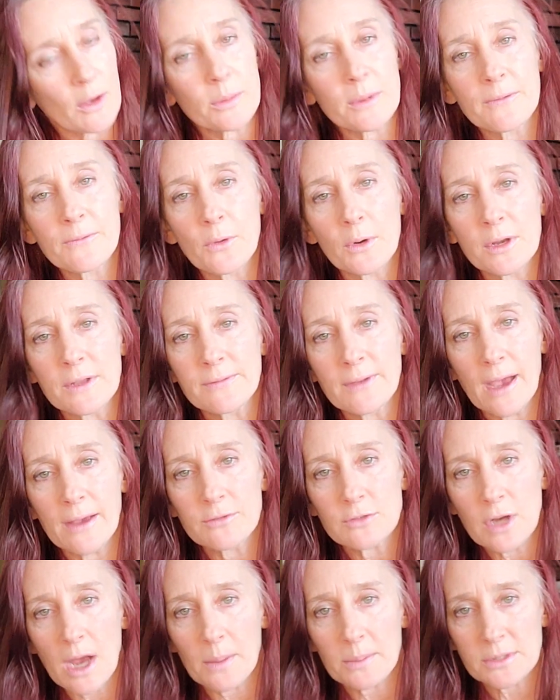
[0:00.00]
would be
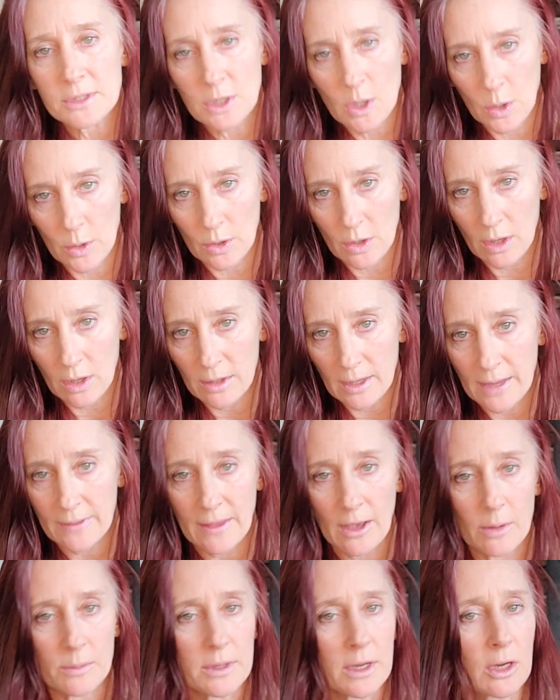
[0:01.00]
45 drops total, and
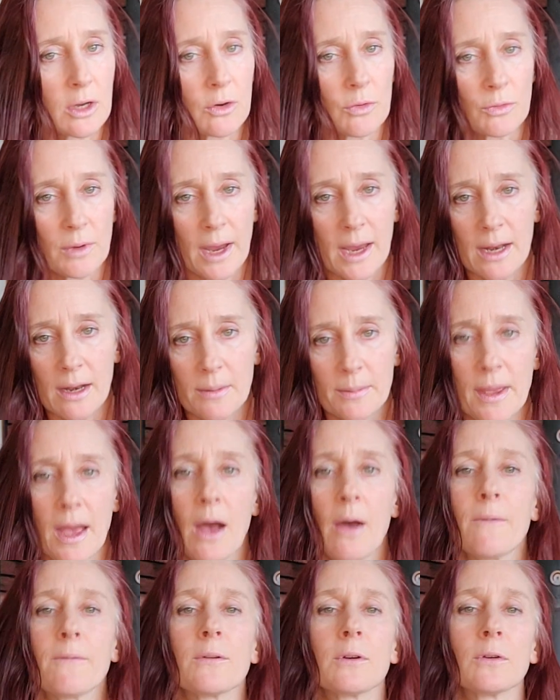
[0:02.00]
that would be a great
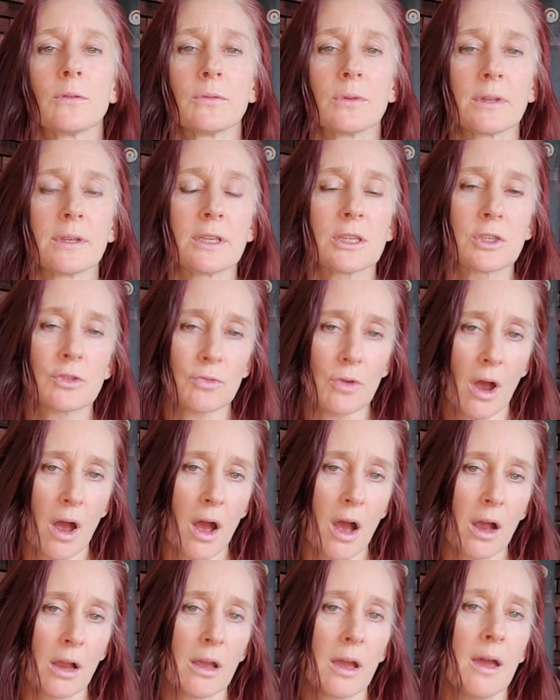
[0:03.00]
amount for a really
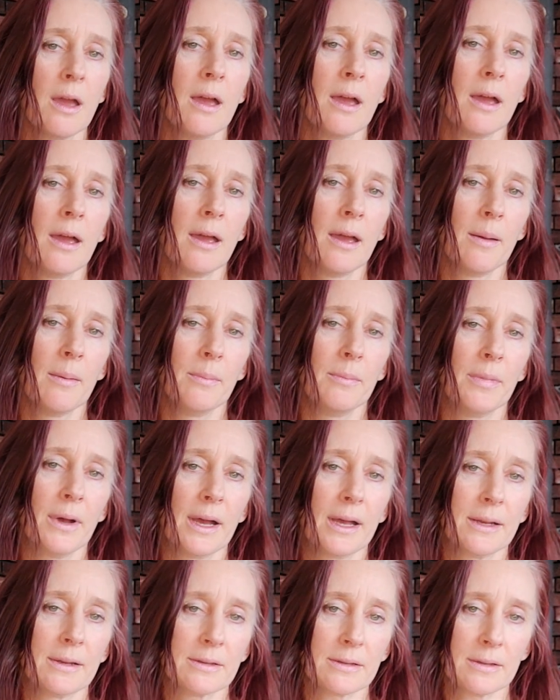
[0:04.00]
strong
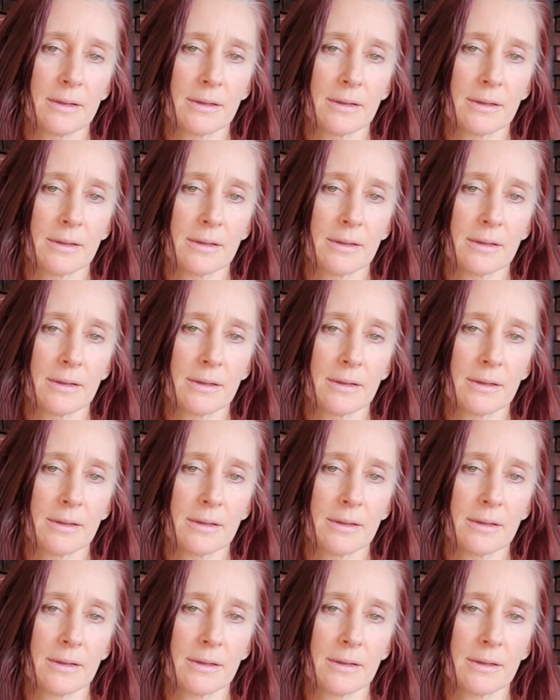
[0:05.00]
but